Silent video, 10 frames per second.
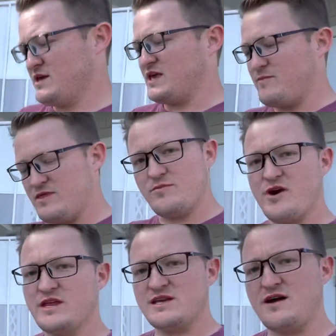Give me the
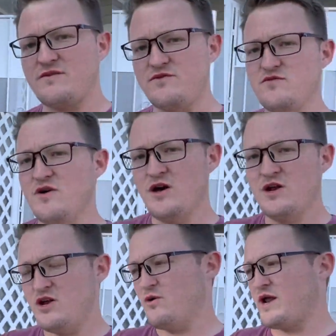breakdown if you
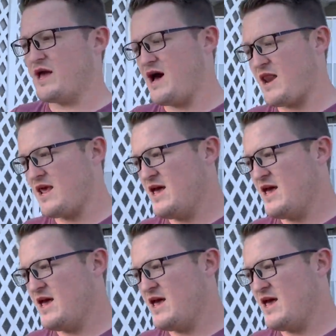know what I got.